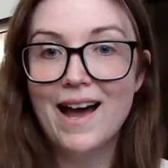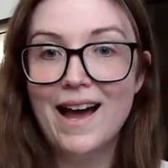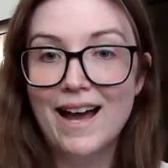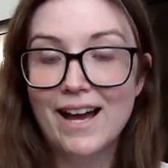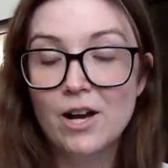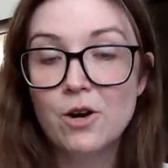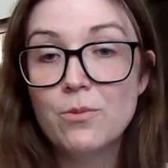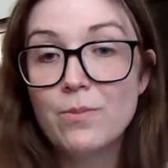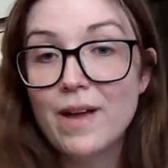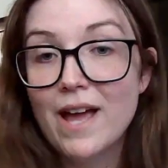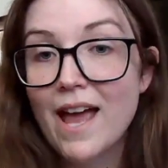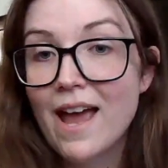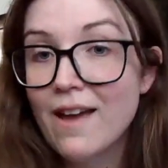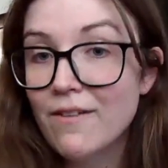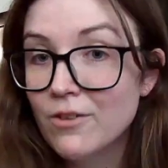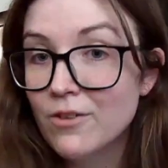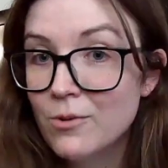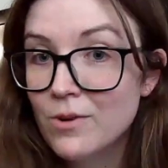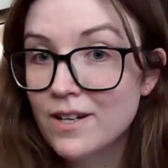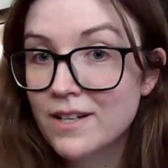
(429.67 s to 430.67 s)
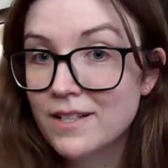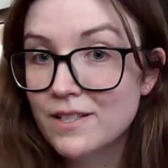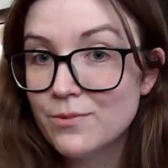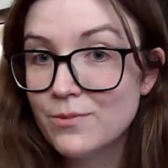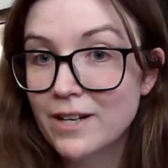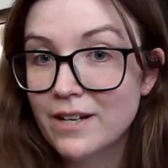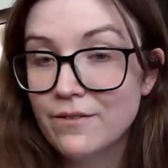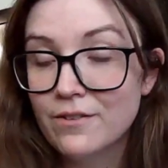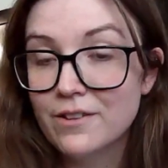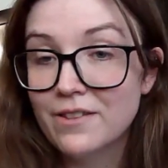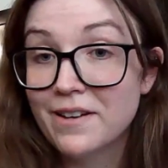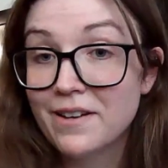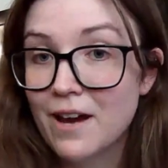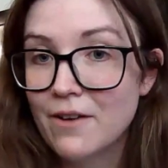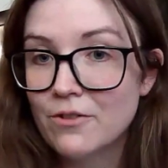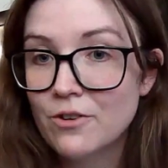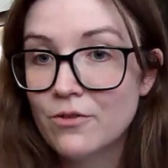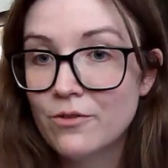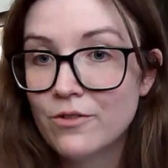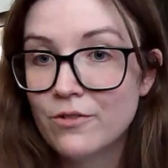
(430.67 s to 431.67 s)
I hope everyone is ready for the
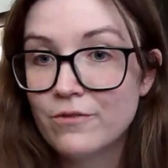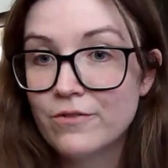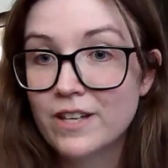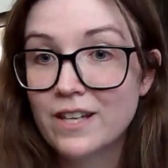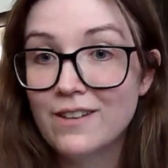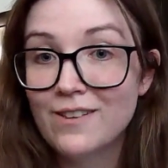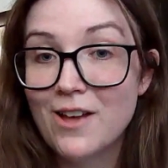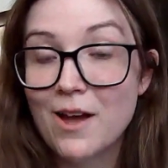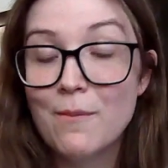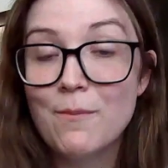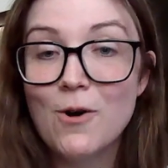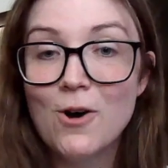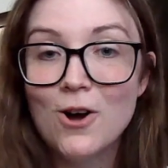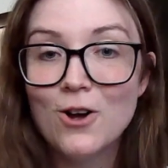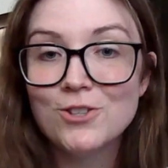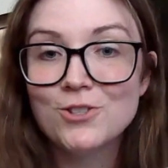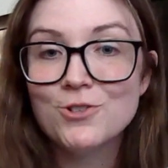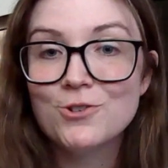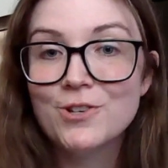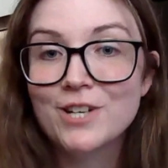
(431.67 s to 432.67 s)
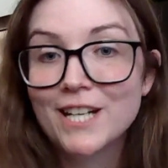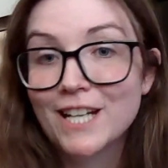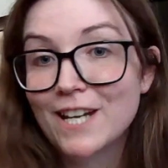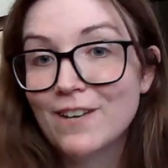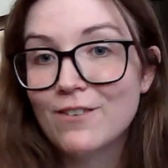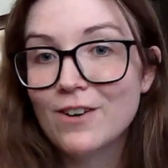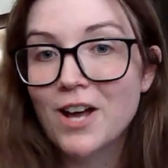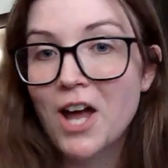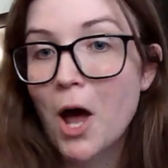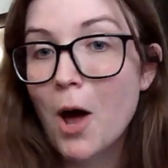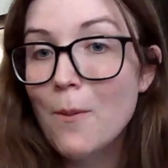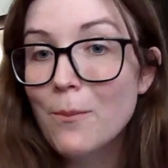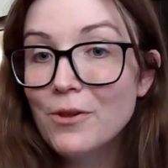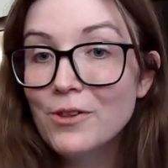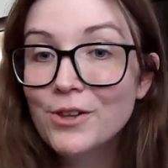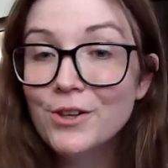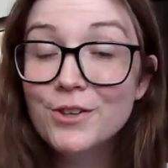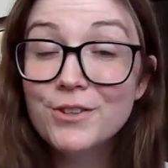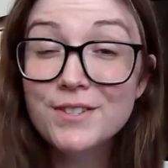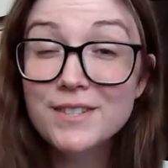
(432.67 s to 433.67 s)
cover reveal. I'm also going to give a
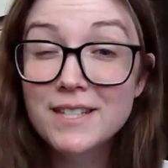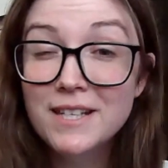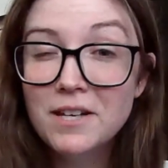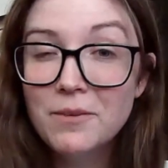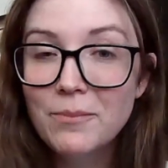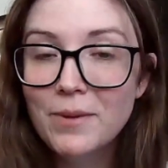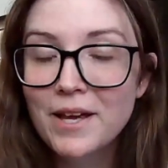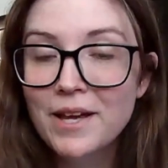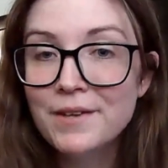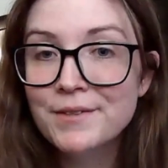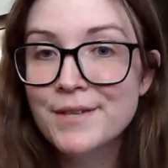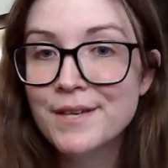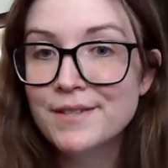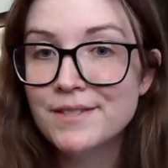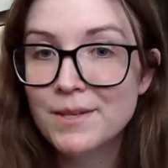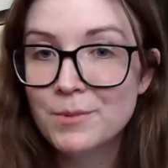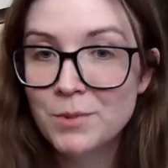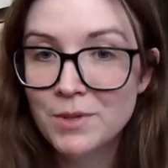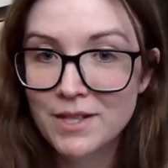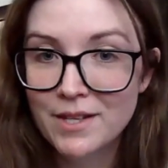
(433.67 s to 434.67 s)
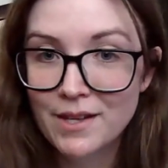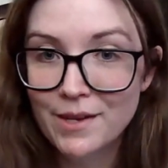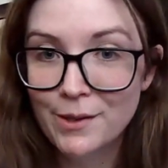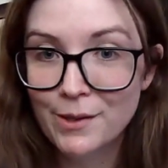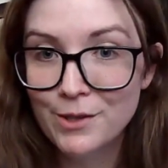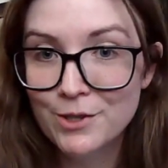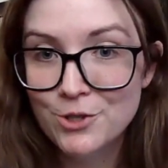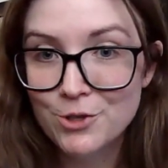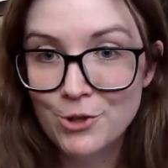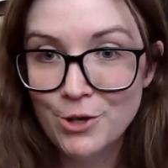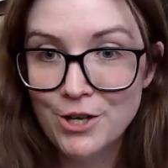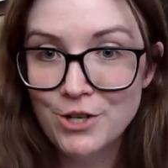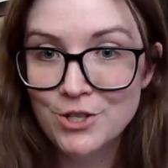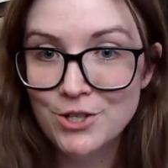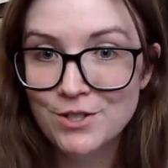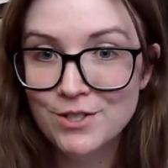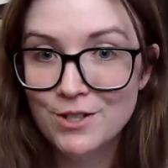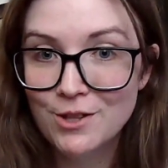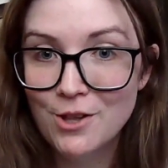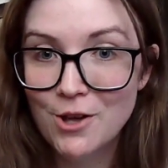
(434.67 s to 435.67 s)
couple little sneak peeks at some of the
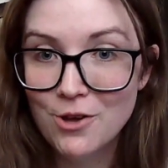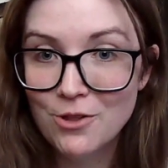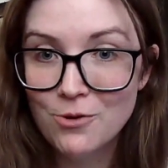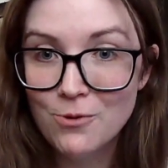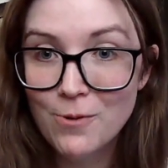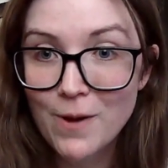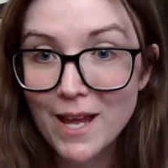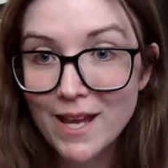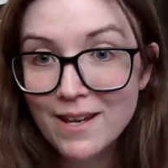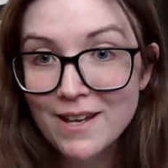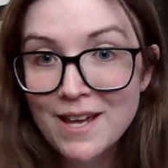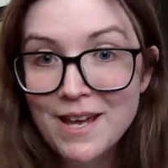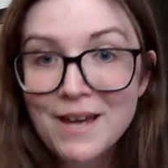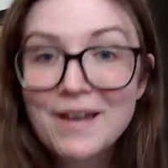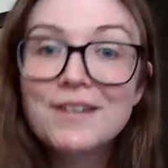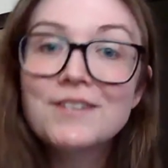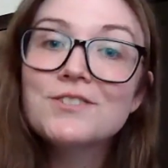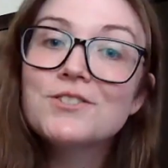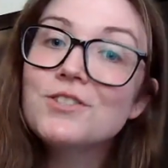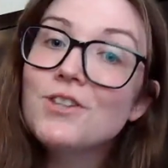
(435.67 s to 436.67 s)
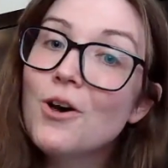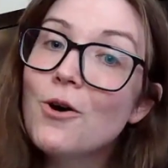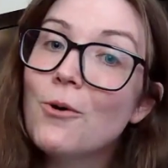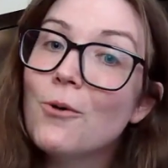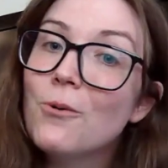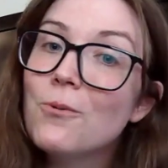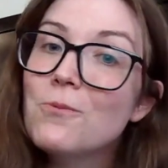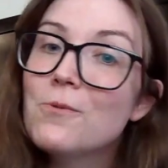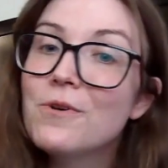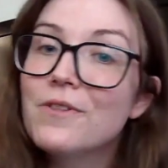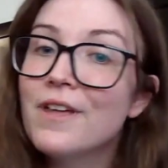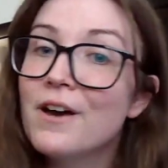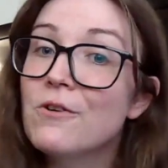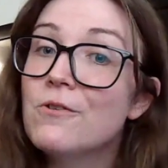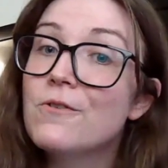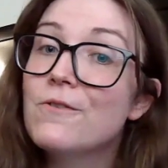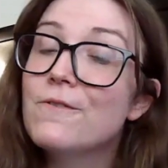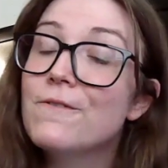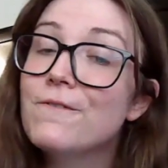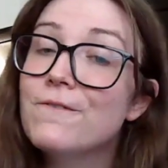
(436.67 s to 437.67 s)
illustrations along the way. So
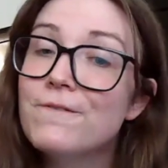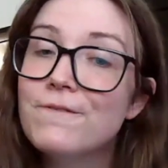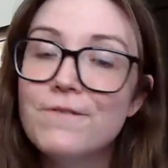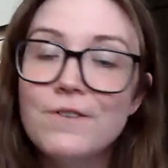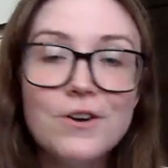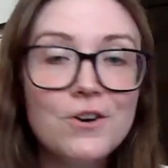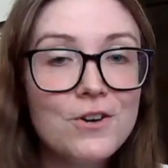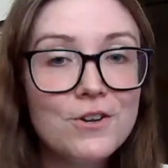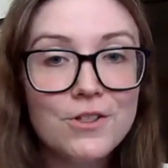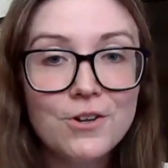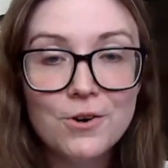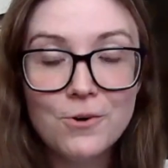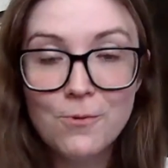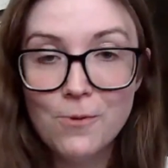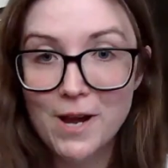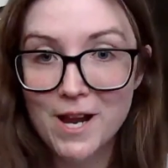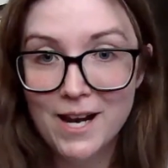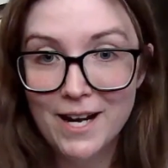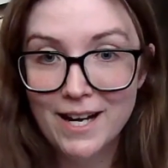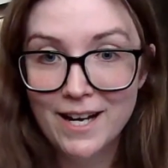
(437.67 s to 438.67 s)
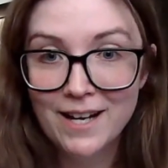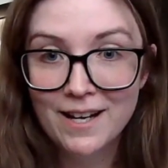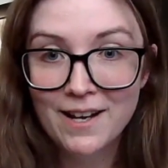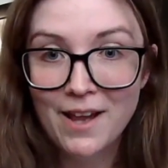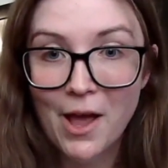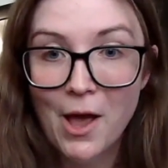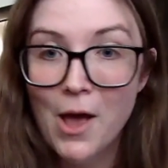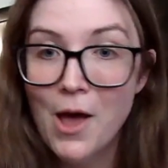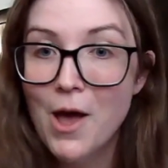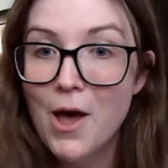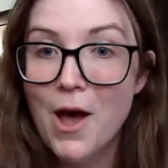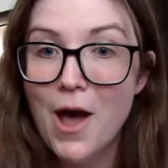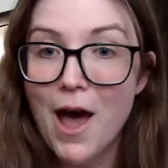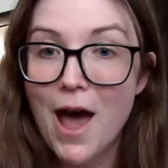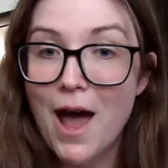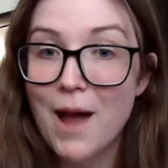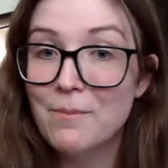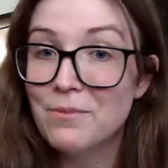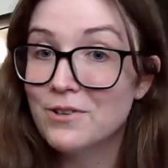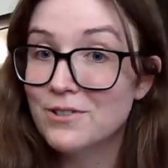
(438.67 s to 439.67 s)
without further waiting,
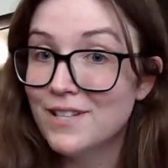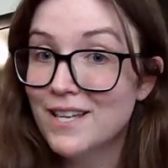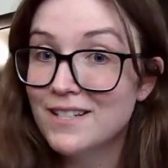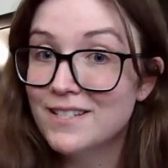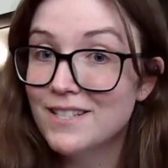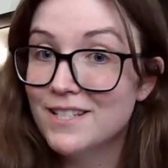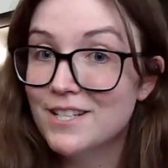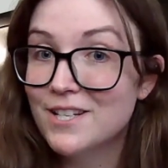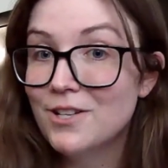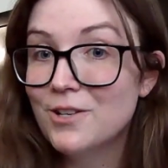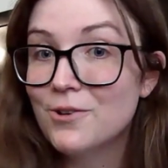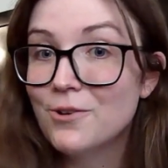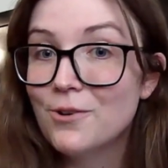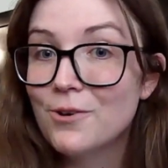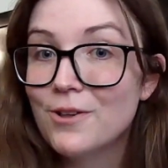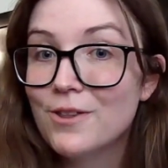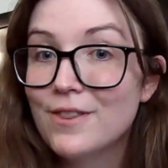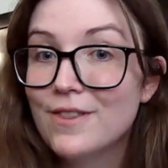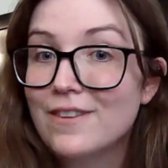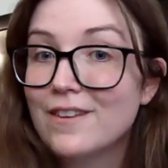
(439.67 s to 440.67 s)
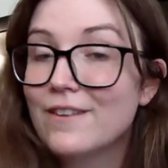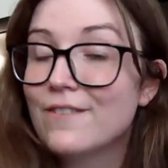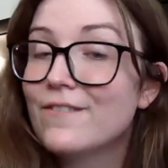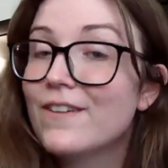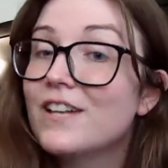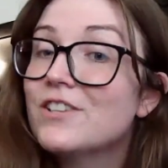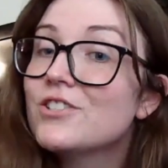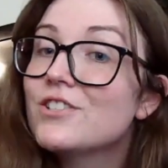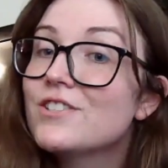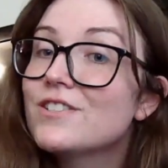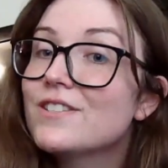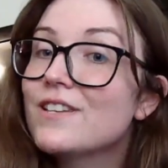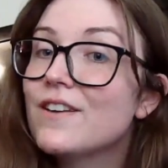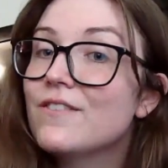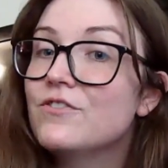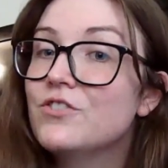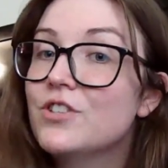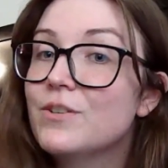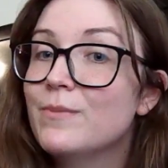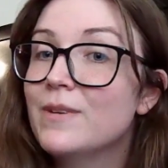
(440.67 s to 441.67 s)
I present to you The Adventures
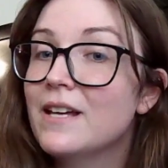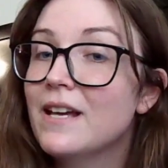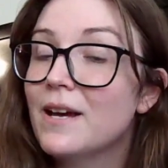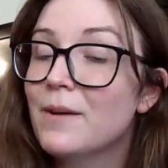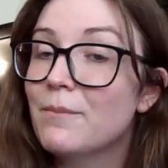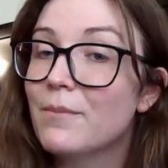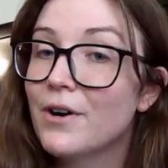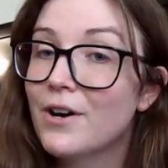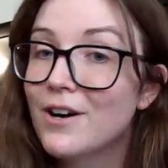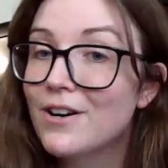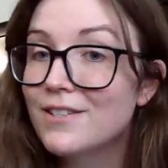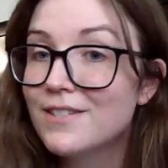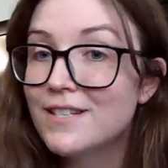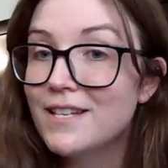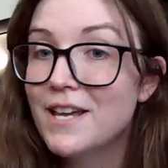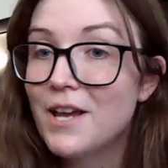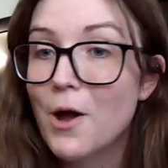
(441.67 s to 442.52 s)
of Jimmy and Percy,